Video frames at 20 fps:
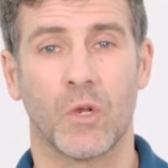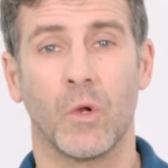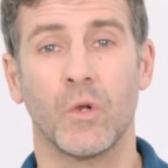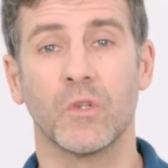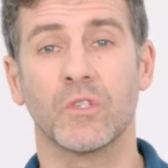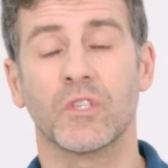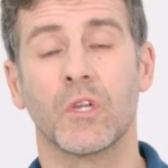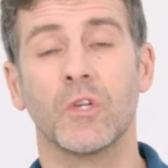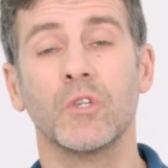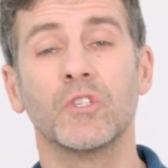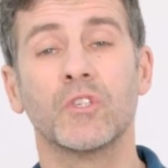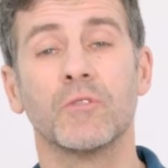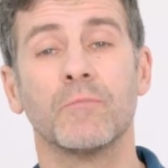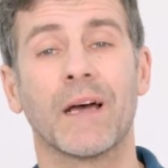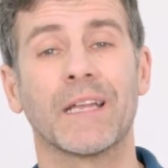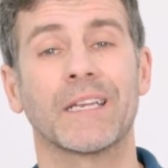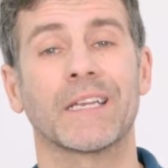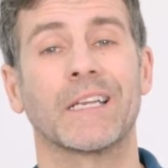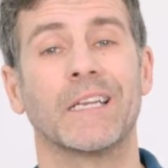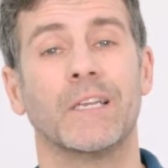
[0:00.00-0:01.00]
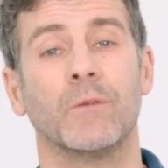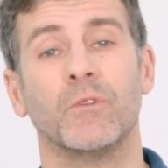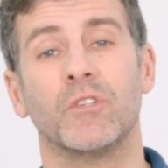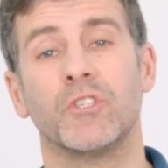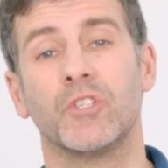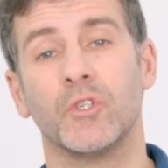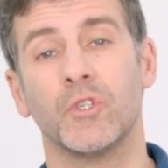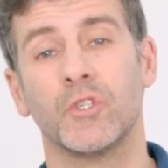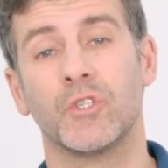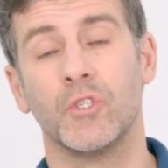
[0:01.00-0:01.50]
also dramatically
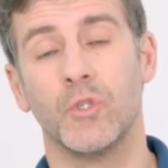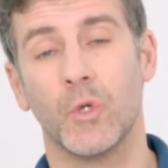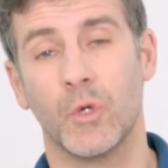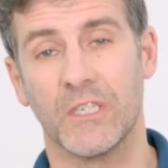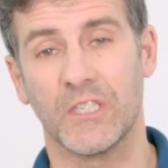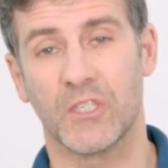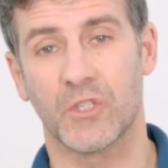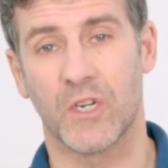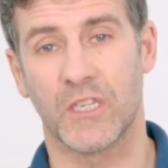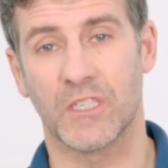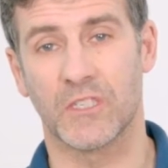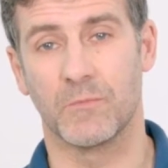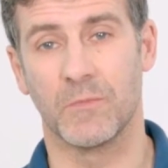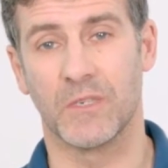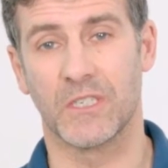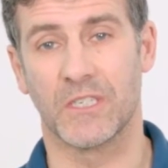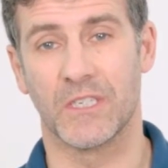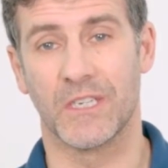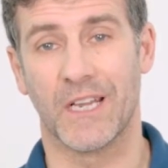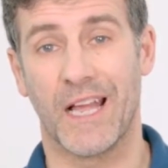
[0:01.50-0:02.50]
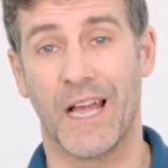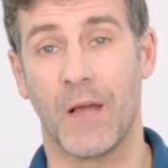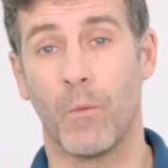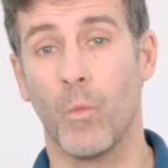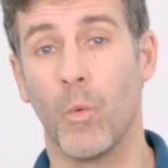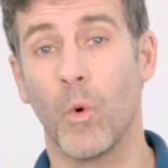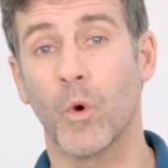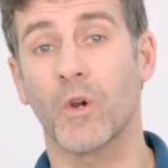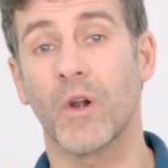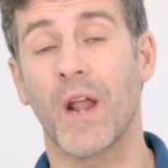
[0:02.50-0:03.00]
reduce noise transmission and
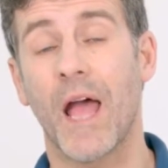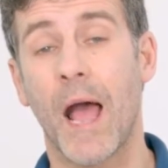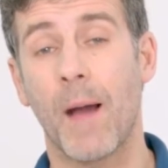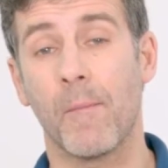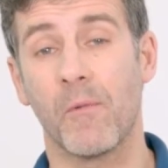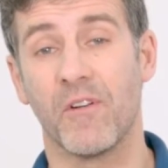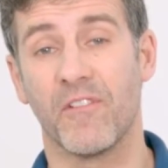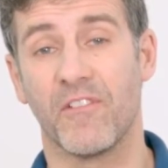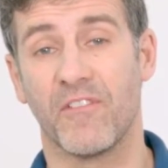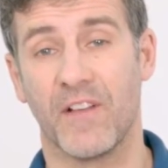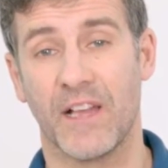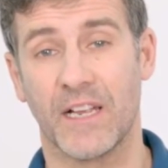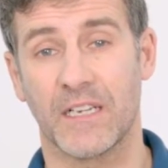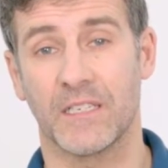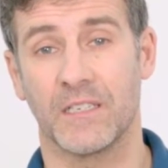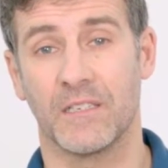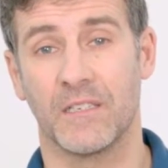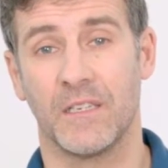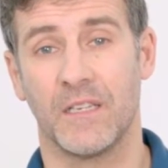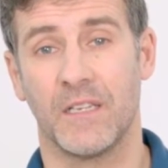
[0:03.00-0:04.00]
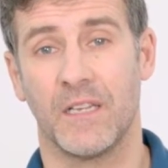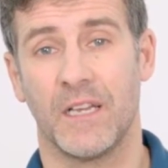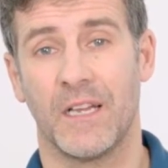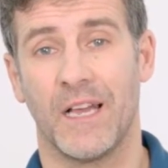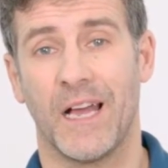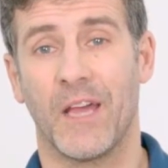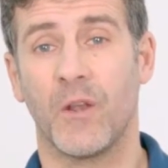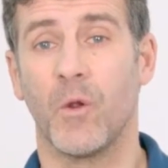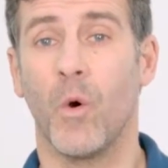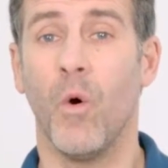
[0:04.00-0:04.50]
water hammer effect,
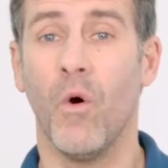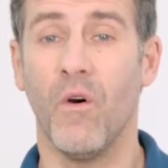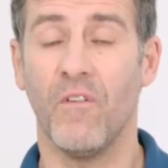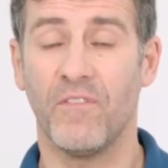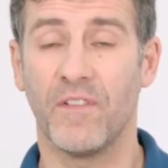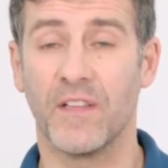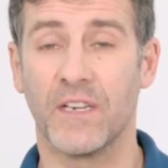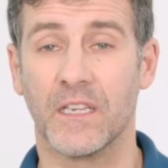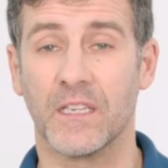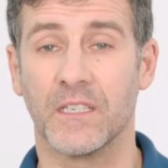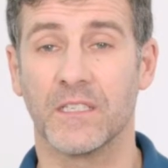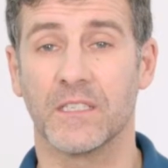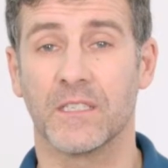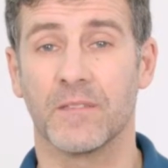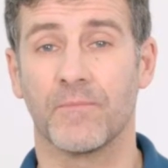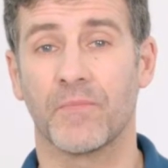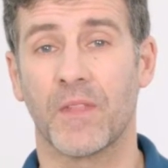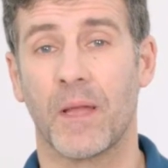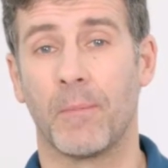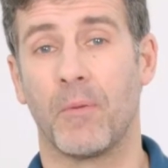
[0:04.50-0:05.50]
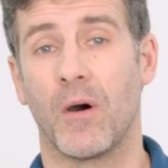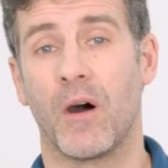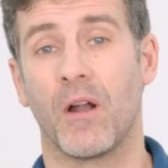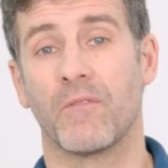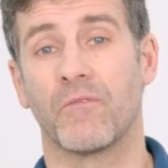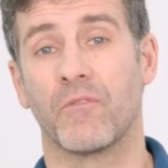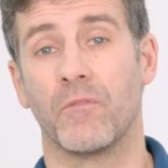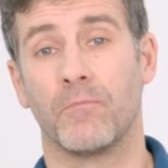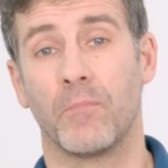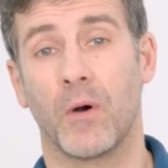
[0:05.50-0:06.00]
and all fittings,
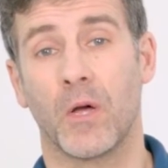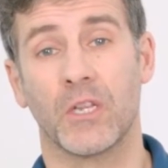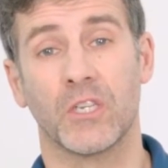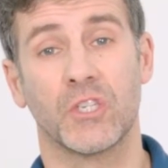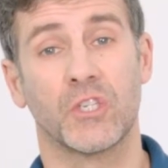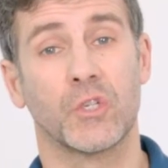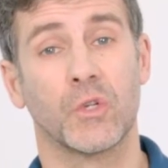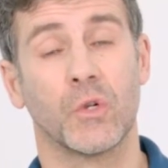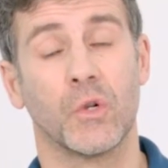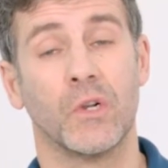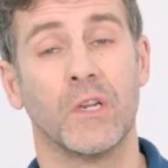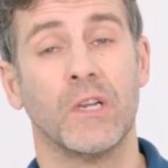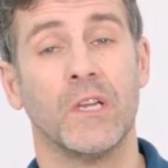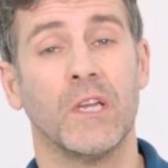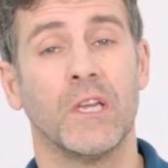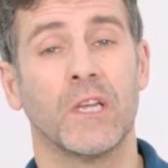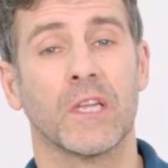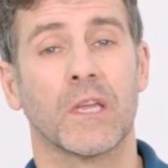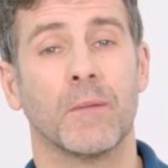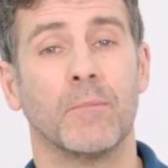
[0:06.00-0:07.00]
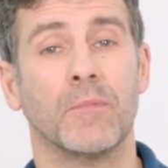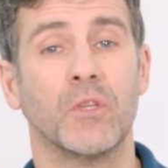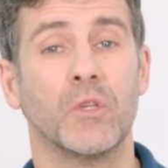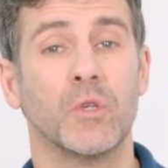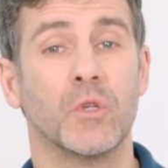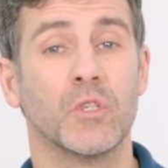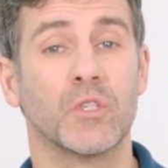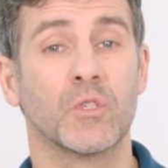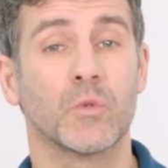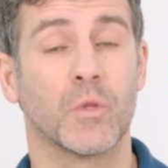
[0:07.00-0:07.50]
apart from Polysure, can be
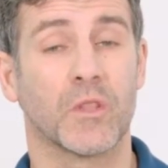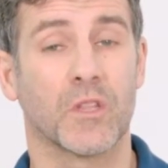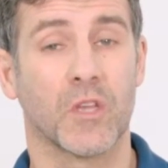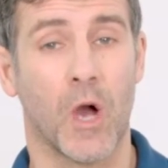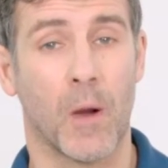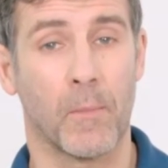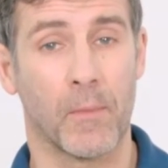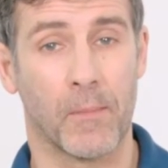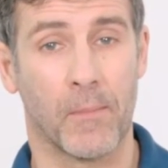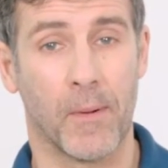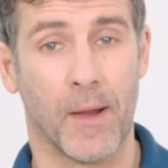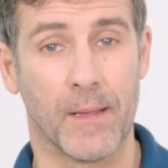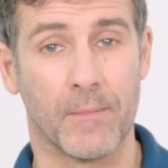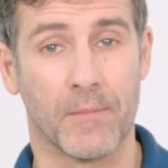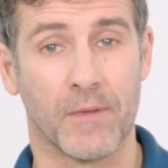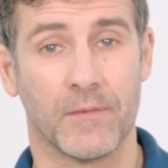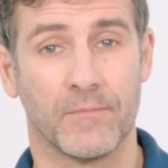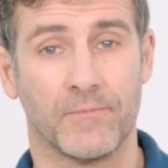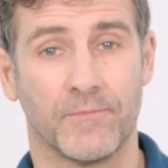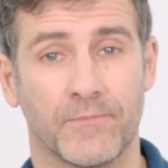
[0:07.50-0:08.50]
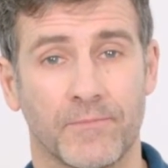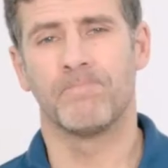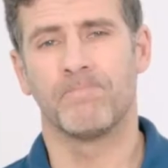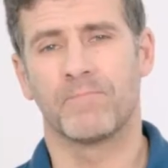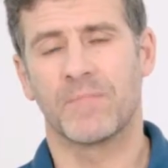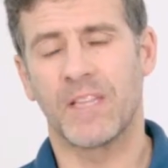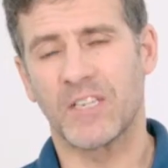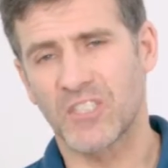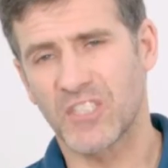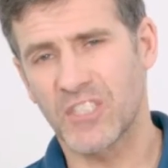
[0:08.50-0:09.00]
used with copper pipe.
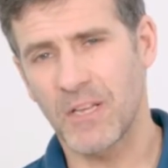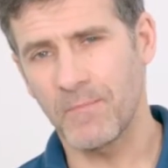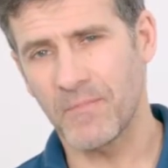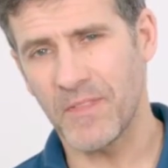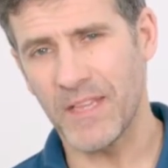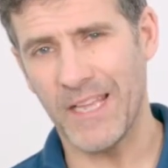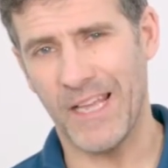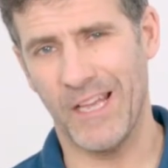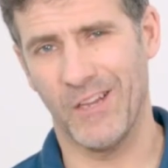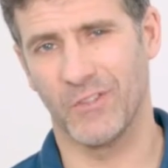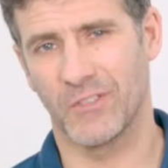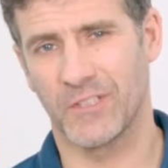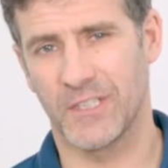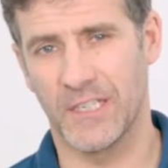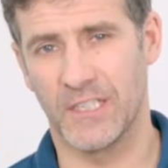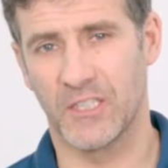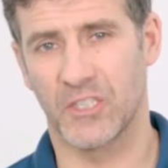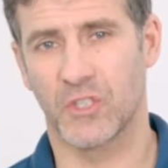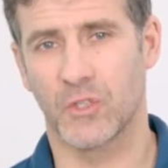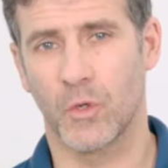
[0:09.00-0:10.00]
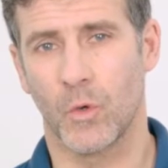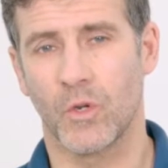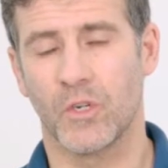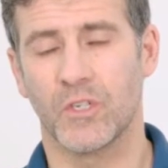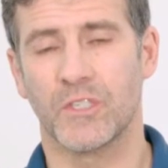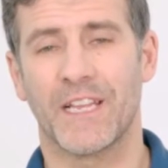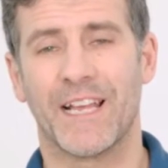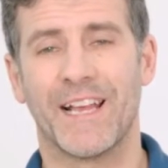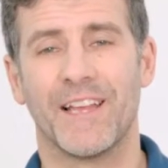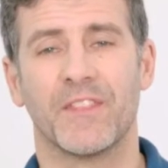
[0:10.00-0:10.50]
There's something else
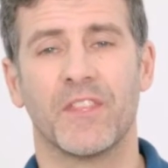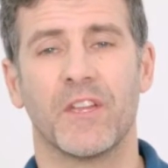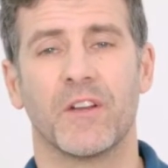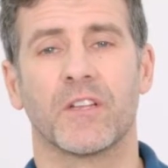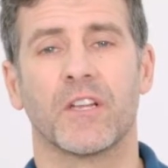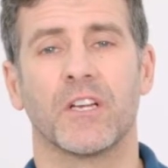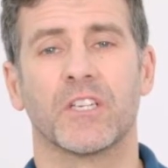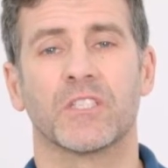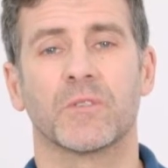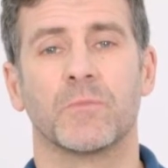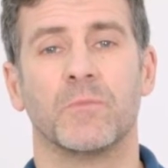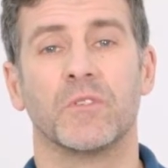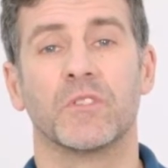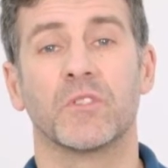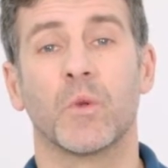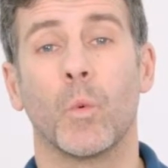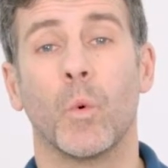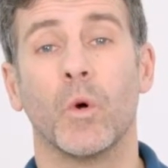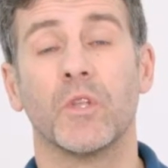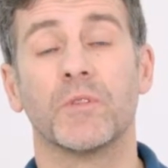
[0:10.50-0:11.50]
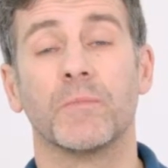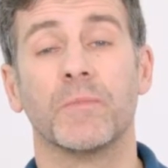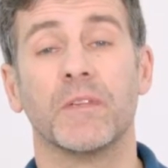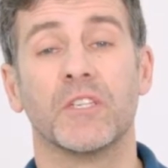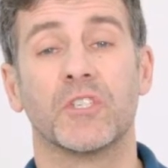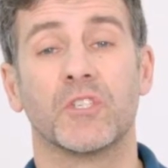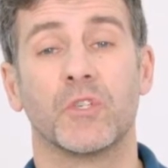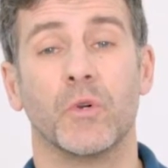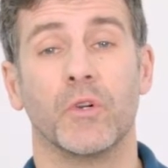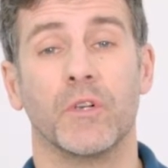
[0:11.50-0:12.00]
installers and their customers want to be
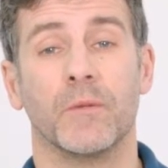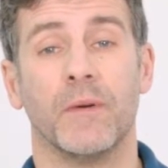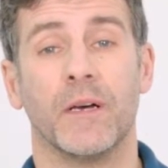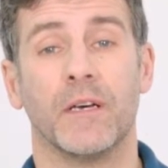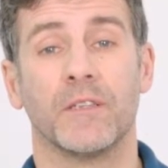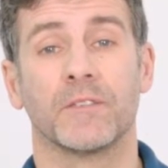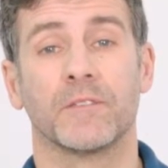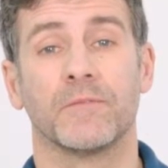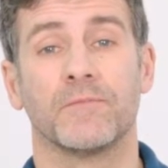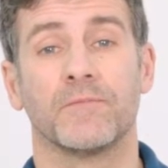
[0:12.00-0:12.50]
assured about.